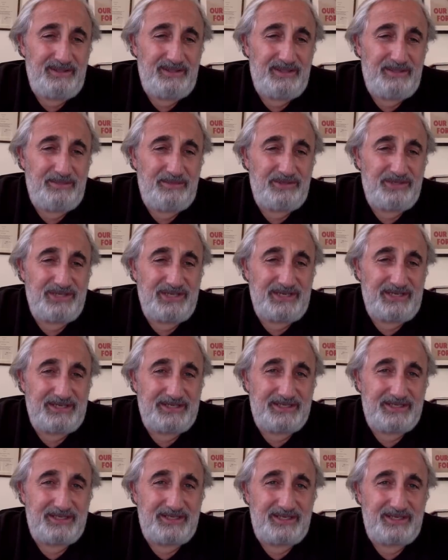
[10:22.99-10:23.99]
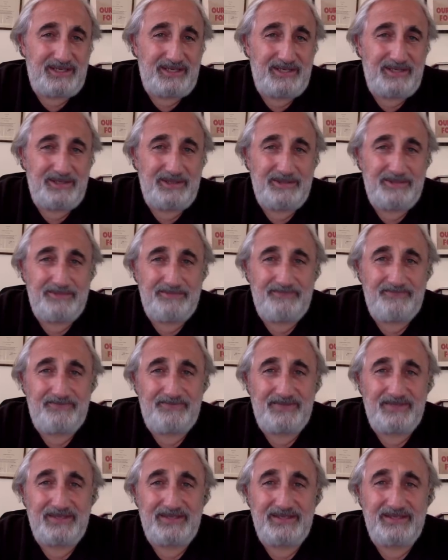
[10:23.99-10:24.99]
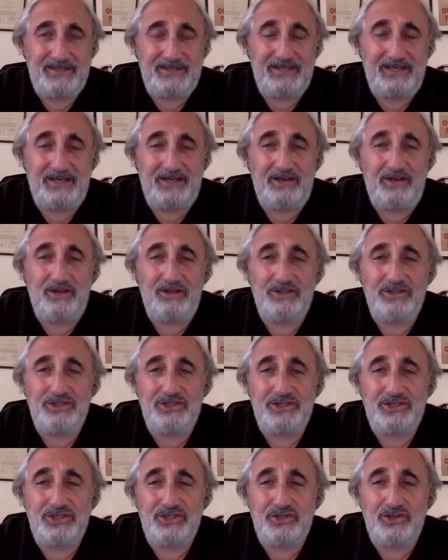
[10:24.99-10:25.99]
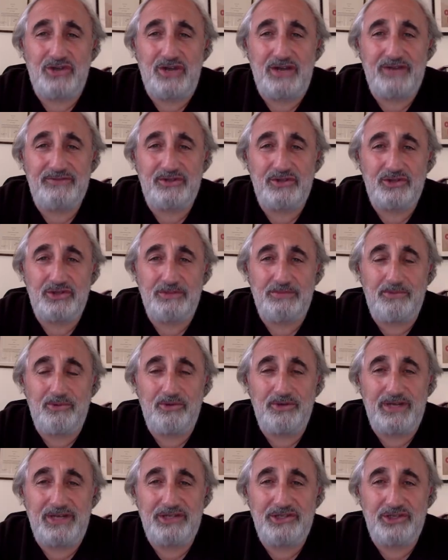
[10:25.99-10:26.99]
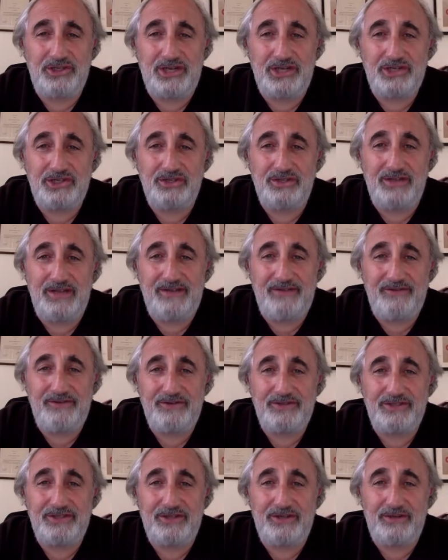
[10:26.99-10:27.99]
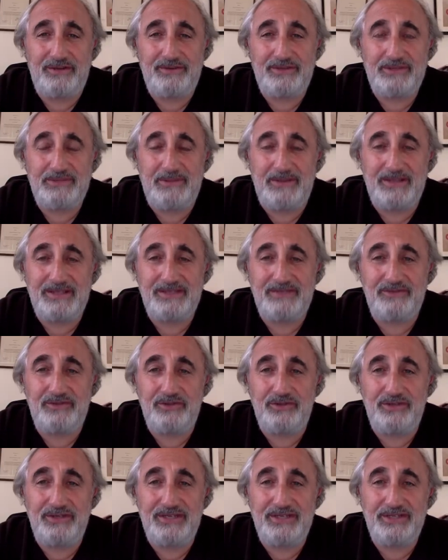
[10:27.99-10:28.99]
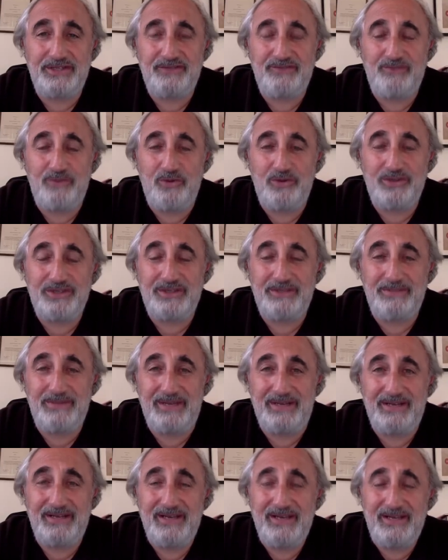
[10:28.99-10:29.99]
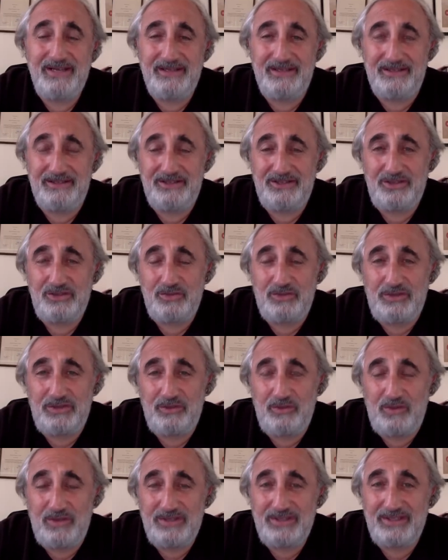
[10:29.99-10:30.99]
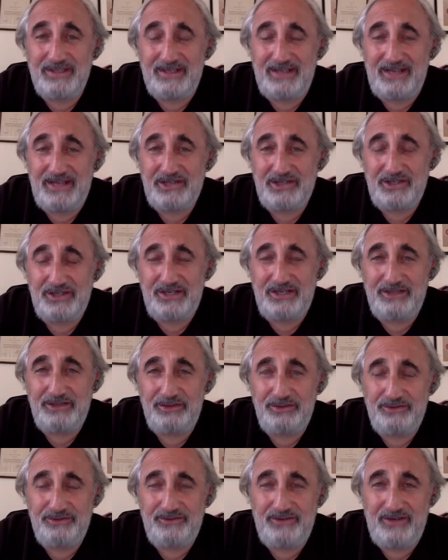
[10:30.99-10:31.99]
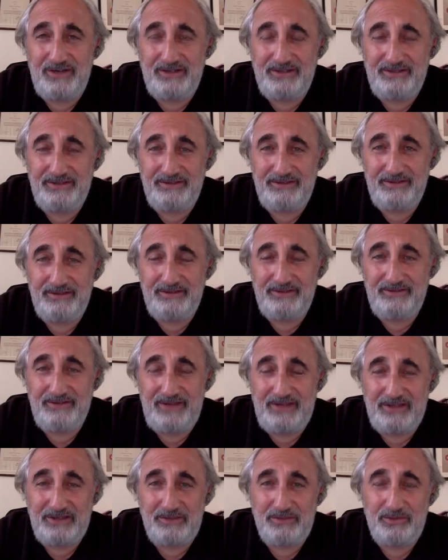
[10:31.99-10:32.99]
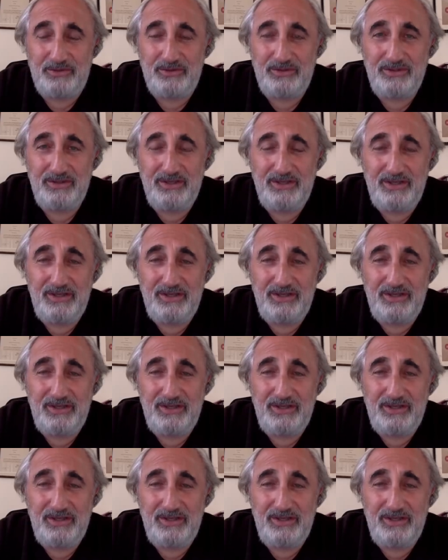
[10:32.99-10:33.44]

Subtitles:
Number six, psychologists strive to support educational efforts that are responsive to the needs of boys and men. Now, this is one of the ones that actually I do find valuable.